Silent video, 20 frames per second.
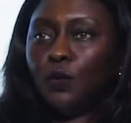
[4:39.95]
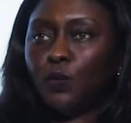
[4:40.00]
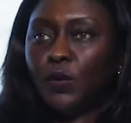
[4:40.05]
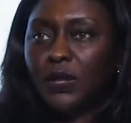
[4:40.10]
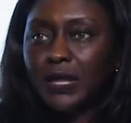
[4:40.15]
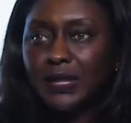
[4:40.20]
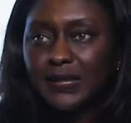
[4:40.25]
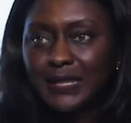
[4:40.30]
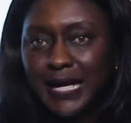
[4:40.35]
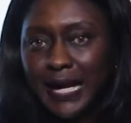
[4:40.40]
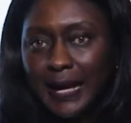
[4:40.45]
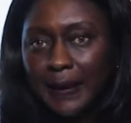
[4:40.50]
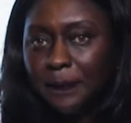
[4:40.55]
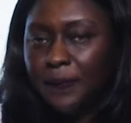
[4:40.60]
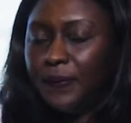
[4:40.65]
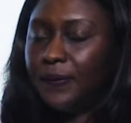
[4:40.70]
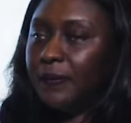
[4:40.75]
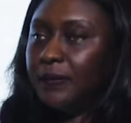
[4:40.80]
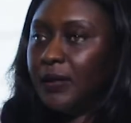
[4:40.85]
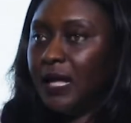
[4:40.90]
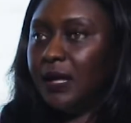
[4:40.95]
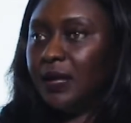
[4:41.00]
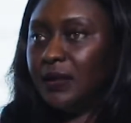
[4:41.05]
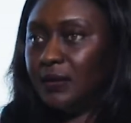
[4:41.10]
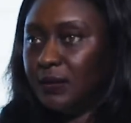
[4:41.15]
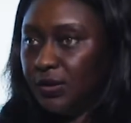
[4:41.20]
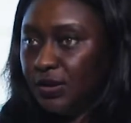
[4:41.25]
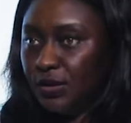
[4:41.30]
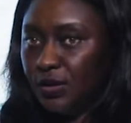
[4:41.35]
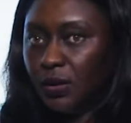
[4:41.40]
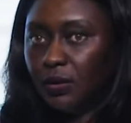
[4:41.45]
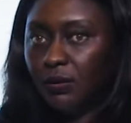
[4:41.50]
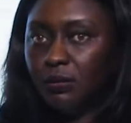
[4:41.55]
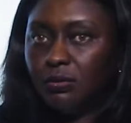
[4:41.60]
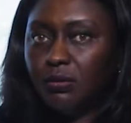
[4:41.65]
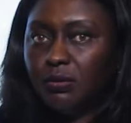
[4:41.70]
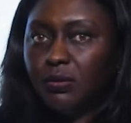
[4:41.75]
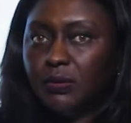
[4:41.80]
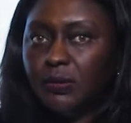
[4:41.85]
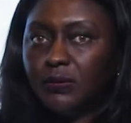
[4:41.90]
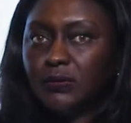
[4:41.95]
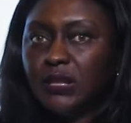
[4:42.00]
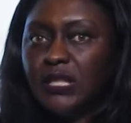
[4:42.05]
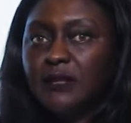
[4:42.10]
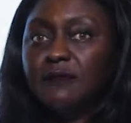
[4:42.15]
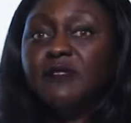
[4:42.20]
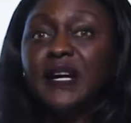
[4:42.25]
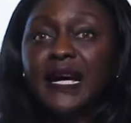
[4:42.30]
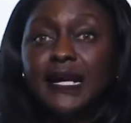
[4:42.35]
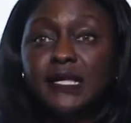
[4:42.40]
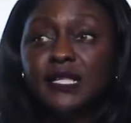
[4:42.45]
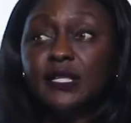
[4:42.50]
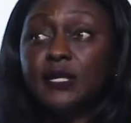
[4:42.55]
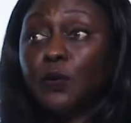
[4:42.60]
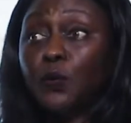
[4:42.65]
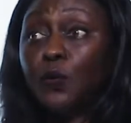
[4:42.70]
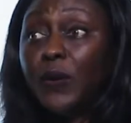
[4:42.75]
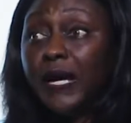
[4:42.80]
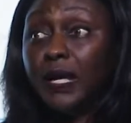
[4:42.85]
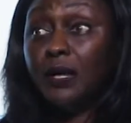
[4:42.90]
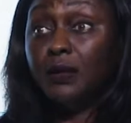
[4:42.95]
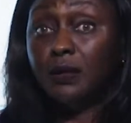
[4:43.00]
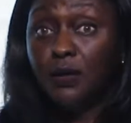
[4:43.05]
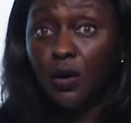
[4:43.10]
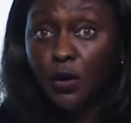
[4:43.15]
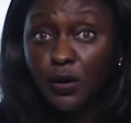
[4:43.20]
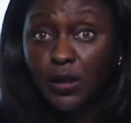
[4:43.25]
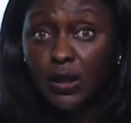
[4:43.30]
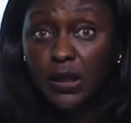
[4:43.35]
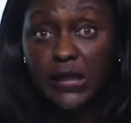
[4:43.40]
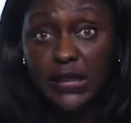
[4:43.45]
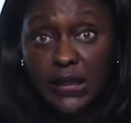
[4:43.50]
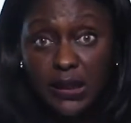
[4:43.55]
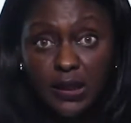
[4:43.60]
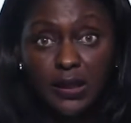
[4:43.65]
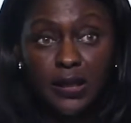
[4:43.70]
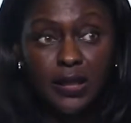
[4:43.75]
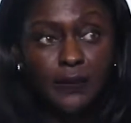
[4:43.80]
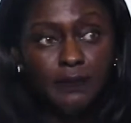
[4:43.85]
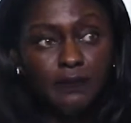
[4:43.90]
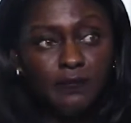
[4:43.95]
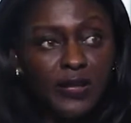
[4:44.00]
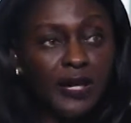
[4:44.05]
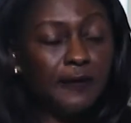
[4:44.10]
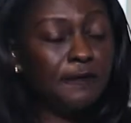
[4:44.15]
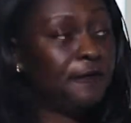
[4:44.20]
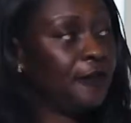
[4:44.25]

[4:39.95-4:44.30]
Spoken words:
with a tap and, devise a way locally that